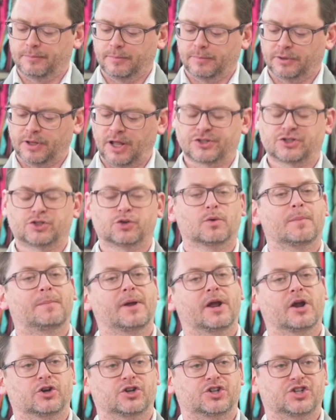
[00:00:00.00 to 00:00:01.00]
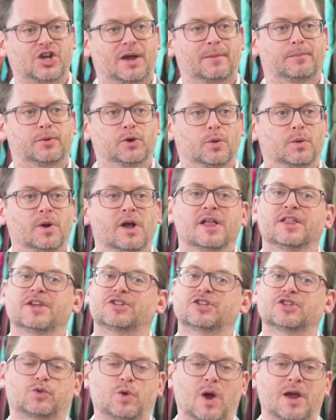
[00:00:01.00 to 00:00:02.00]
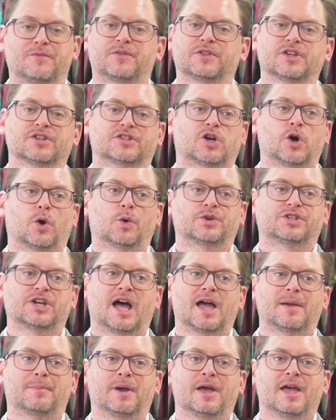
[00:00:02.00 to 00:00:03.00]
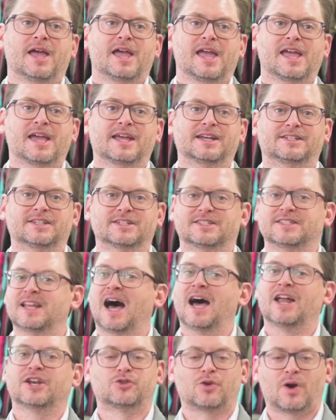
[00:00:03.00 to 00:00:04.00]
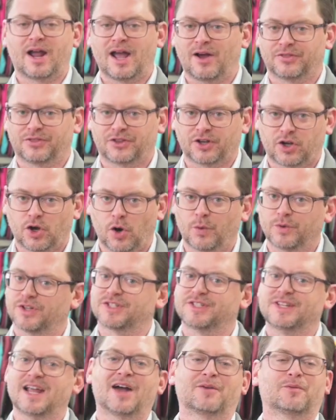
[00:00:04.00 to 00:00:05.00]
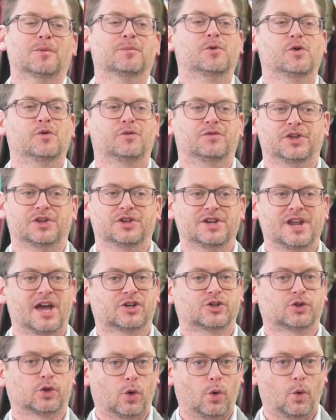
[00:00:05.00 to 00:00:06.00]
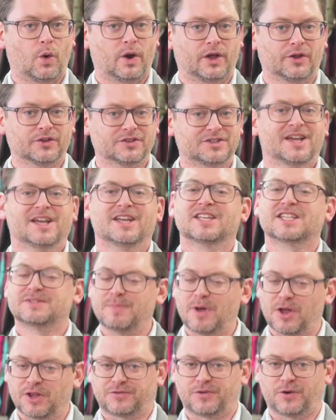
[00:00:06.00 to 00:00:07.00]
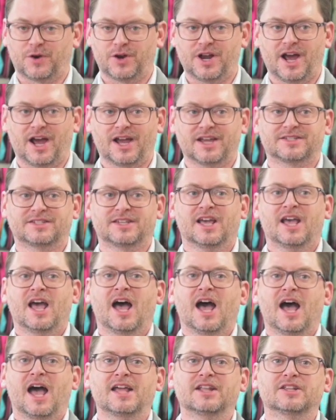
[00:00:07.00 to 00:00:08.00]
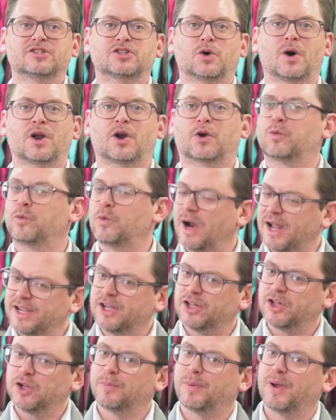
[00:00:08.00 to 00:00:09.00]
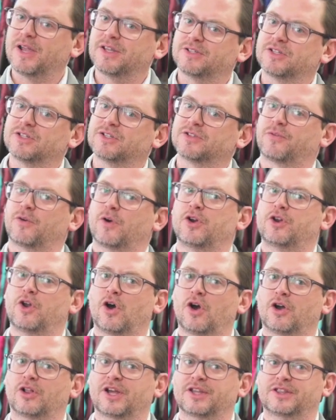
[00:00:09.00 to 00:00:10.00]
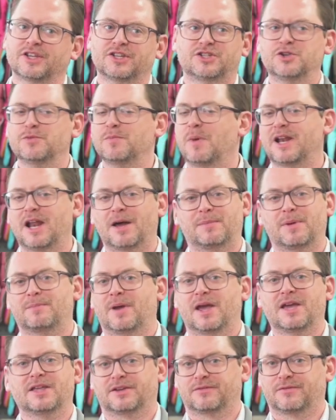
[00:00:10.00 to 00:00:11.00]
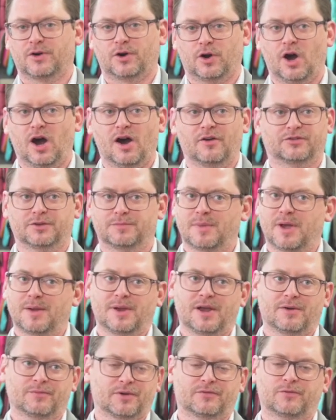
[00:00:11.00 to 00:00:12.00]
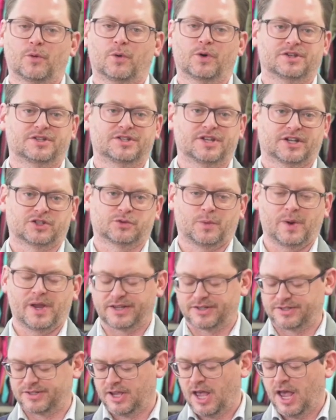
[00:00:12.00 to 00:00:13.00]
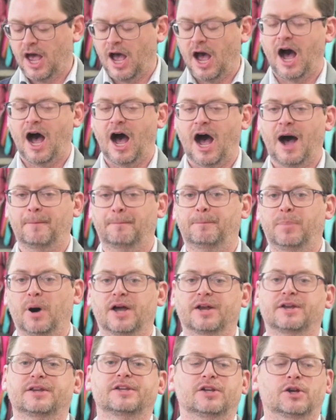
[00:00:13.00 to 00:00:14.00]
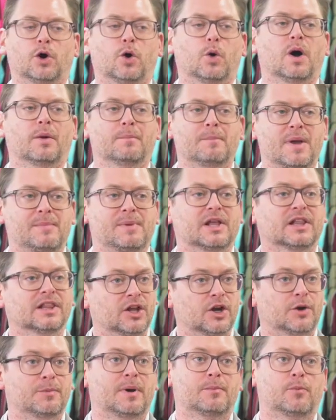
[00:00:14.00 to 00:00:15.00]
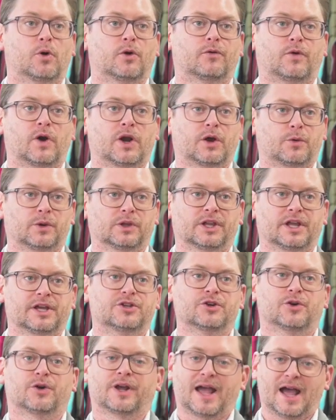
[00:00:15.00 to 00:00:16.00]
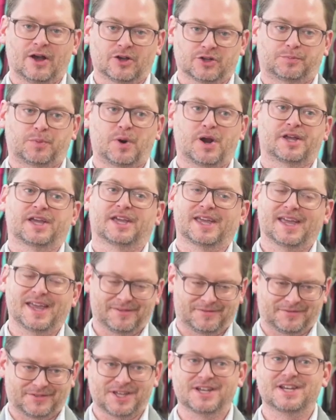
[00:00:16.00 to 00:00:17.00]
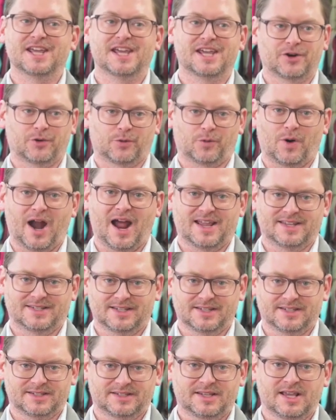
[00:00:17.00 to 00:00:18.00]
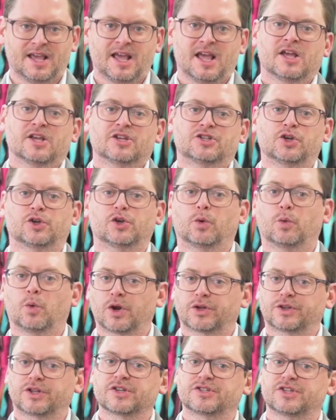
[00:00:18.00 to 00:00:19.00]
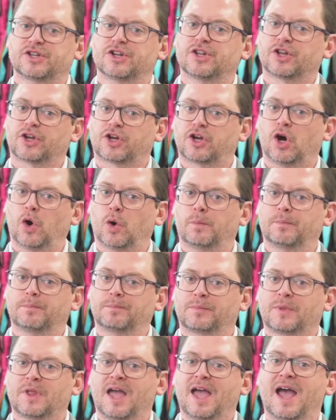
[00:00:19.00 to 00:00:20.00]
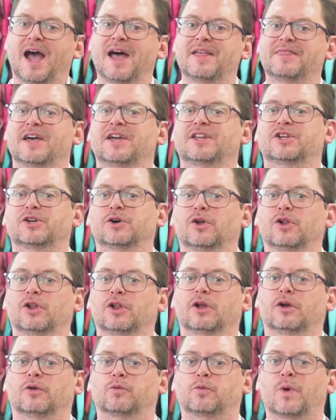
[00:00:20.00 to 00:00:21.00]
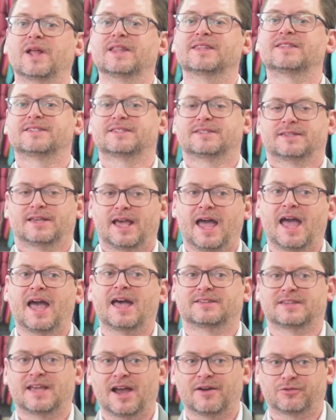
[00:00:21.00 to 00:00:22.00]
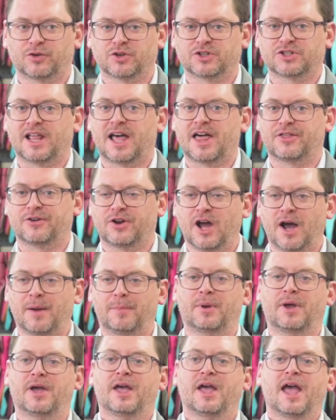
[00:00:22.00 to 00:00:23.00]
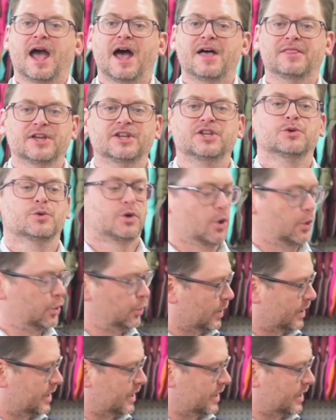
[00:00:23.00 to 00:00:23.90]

luster repaired shampoo. This is great for this coat type. It does not dry out the coat, does not remove the natural oils, smells very nice. And so on a regular basis for a dog like this, you might not be bathing very often, maybe every 4 to 6 weeks. But you know, maybe a little bit more frequently during housebreaking if the need arises. So you'll work this into the coat and then you'll rinse after it's lathered up, and then you go to a